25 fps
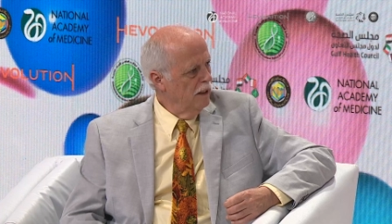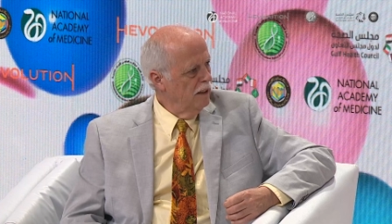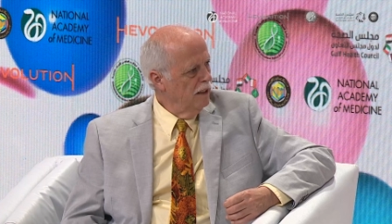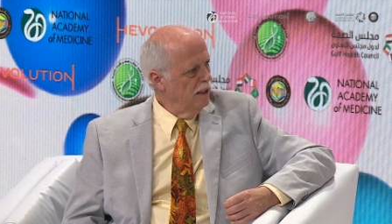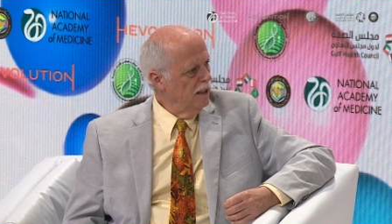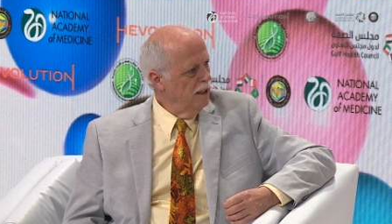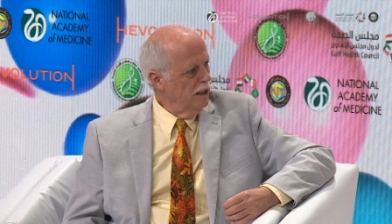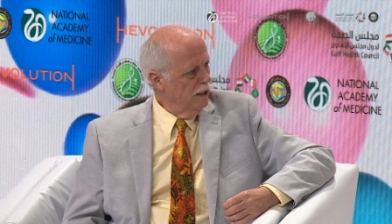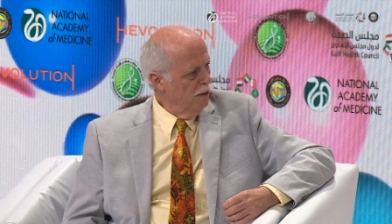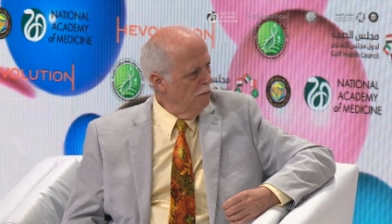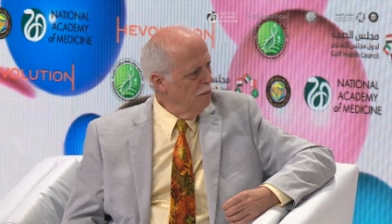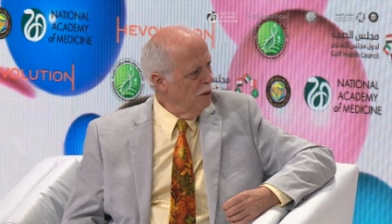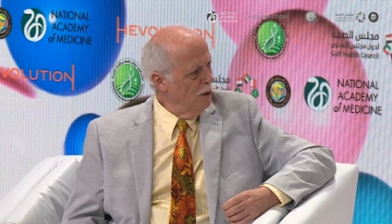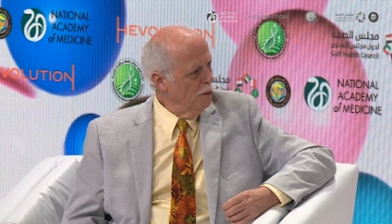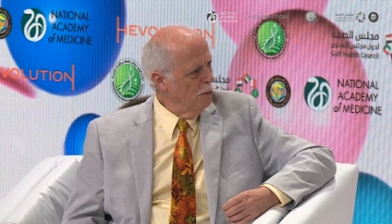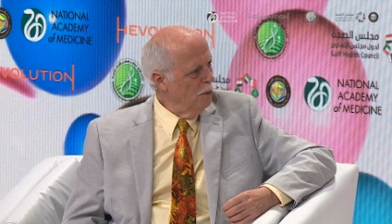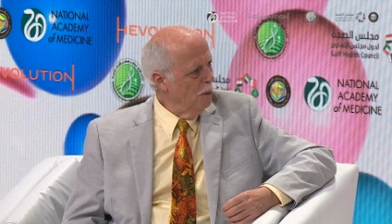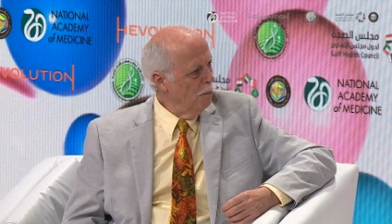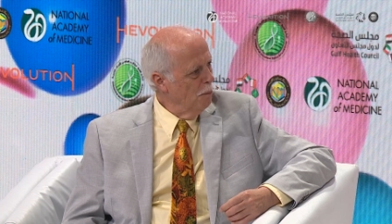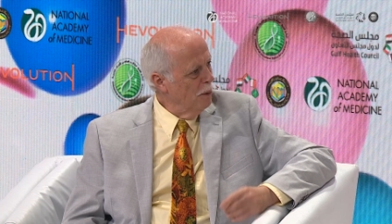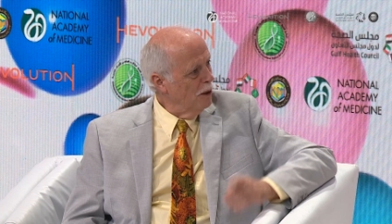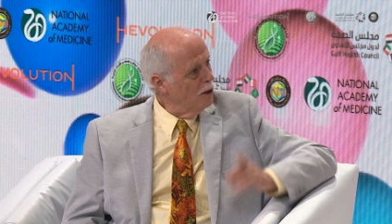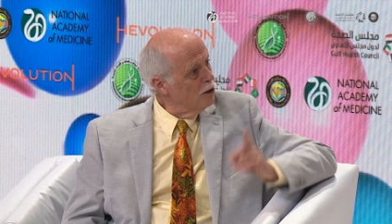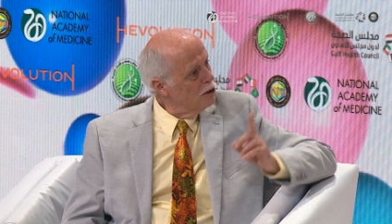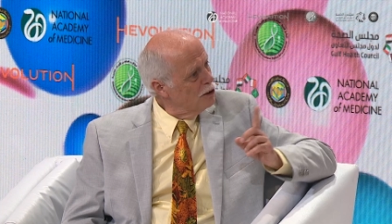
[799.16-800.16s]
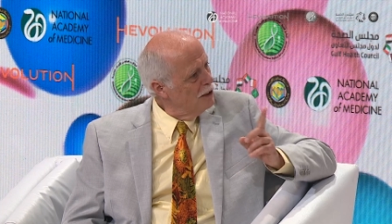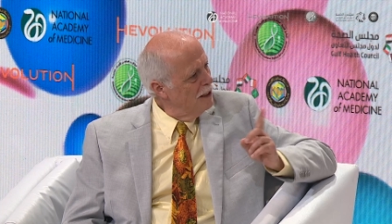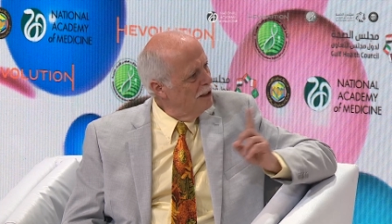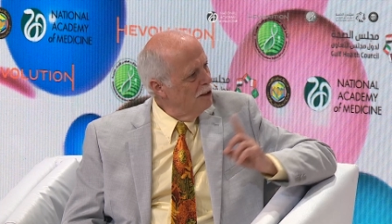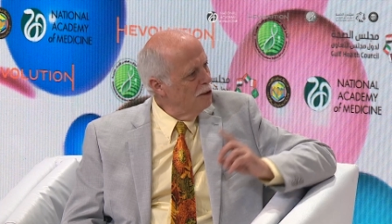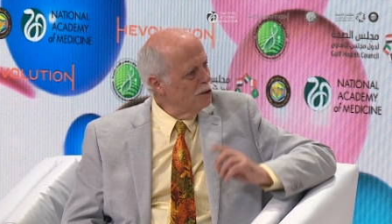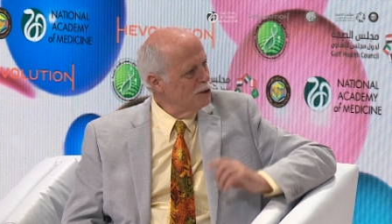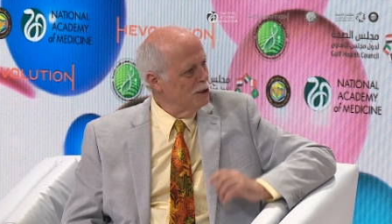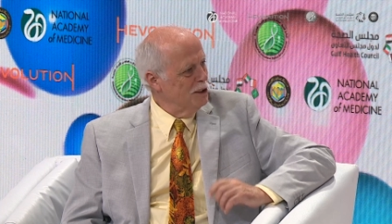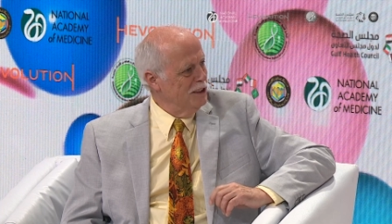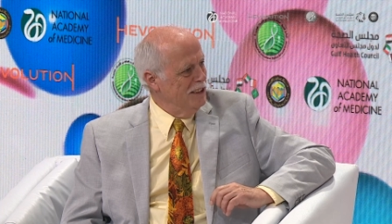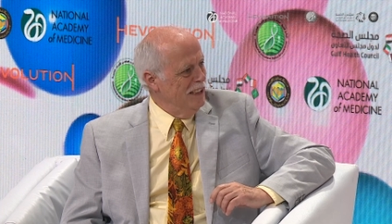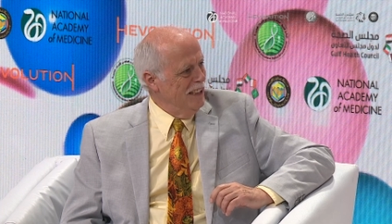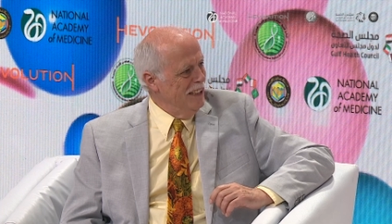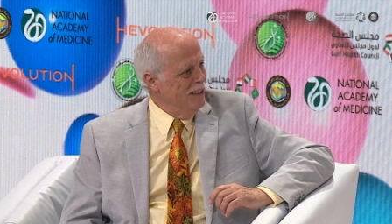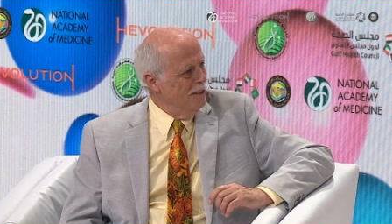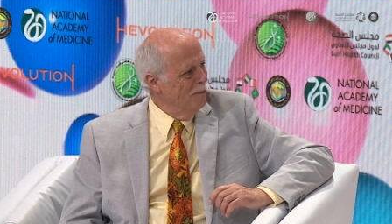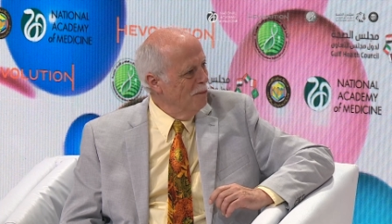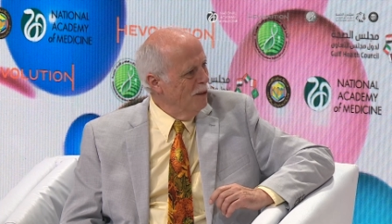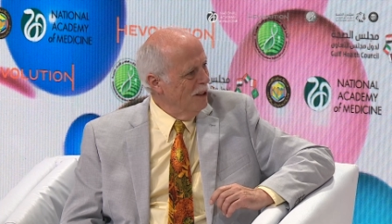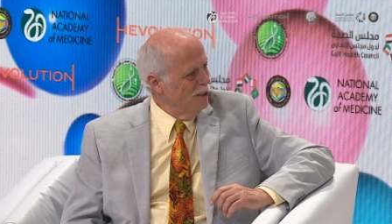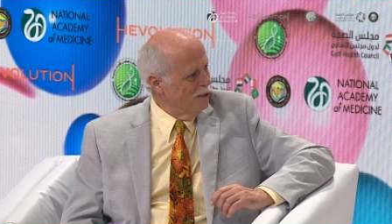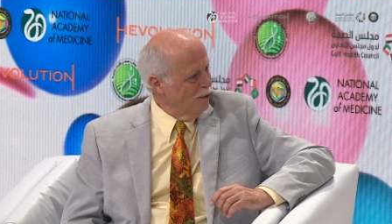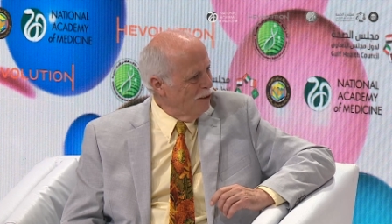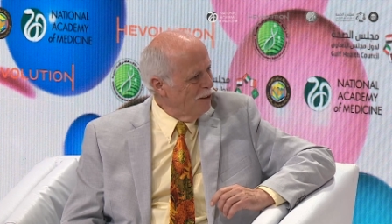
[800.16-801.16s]
individual, because they're not sick,
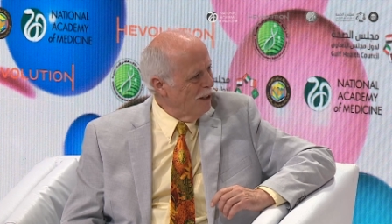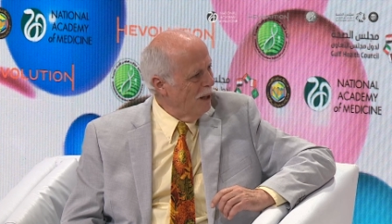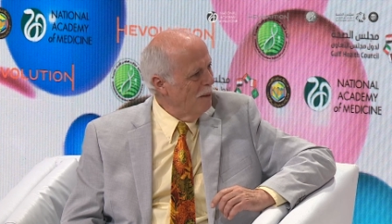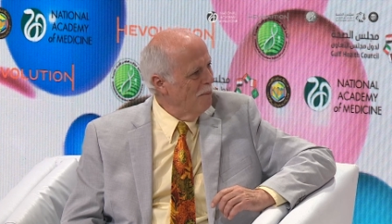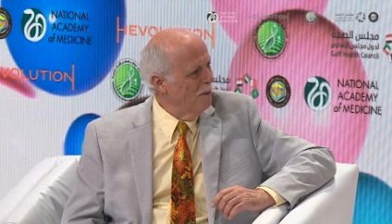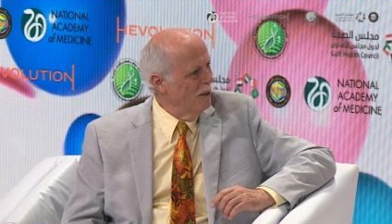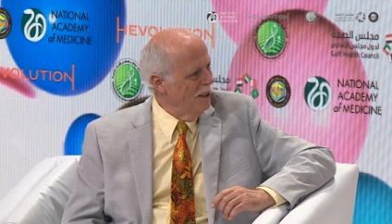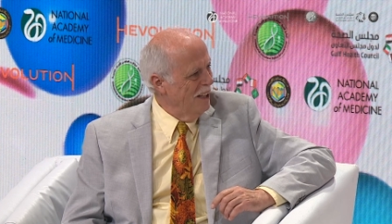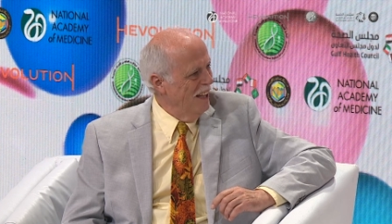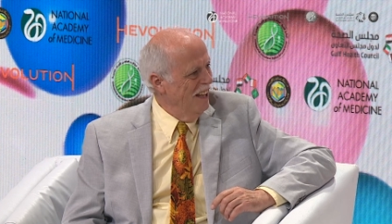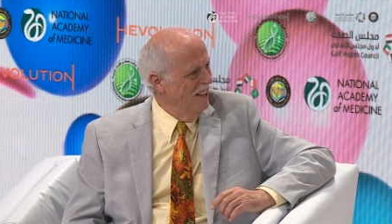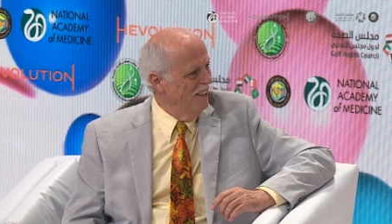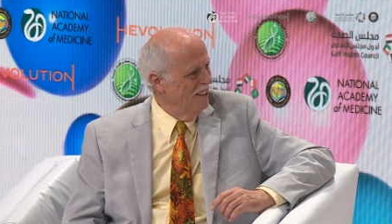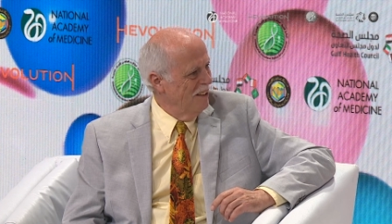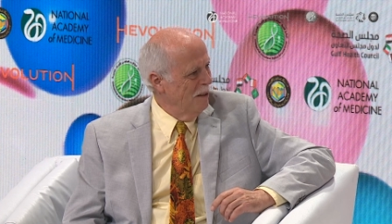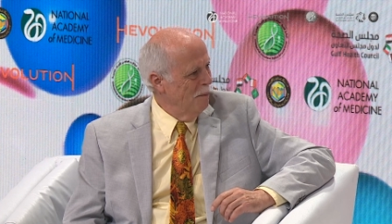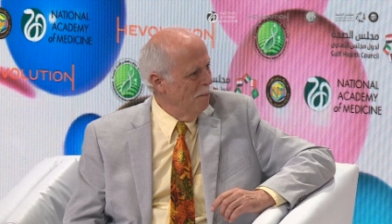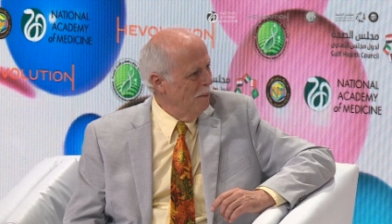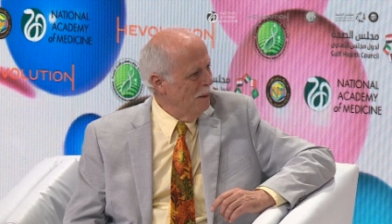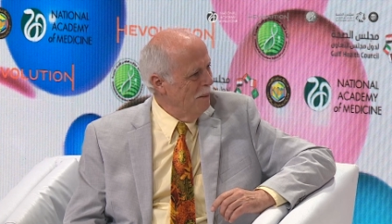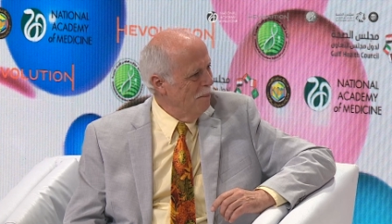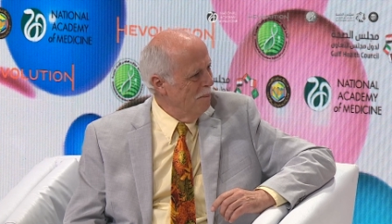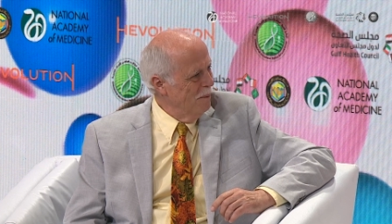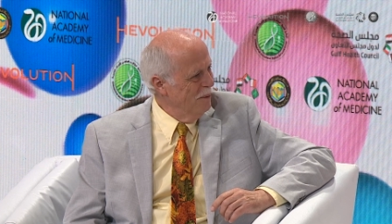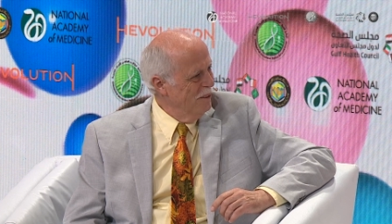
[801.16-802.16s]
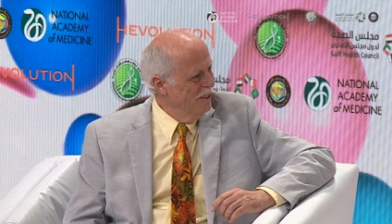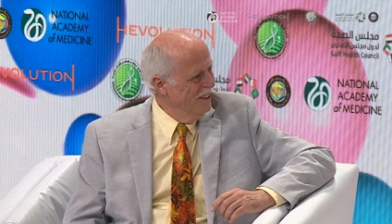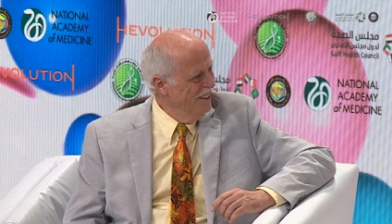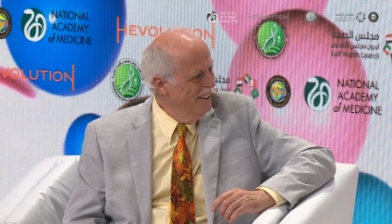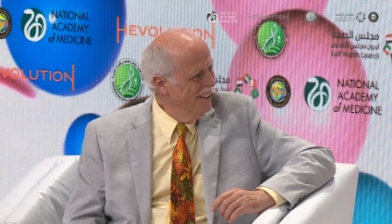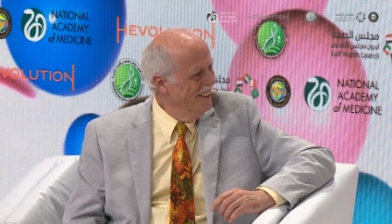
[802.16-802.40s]
we're talking about healthy people.